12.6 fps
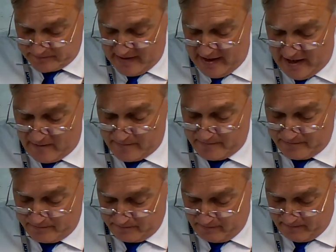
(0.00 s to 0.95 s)
Now,
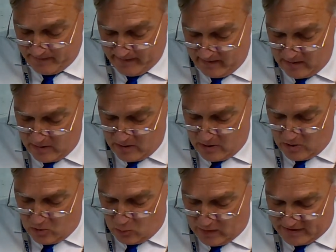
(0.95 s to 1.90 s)

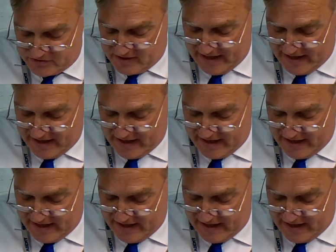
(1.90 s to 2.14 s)
which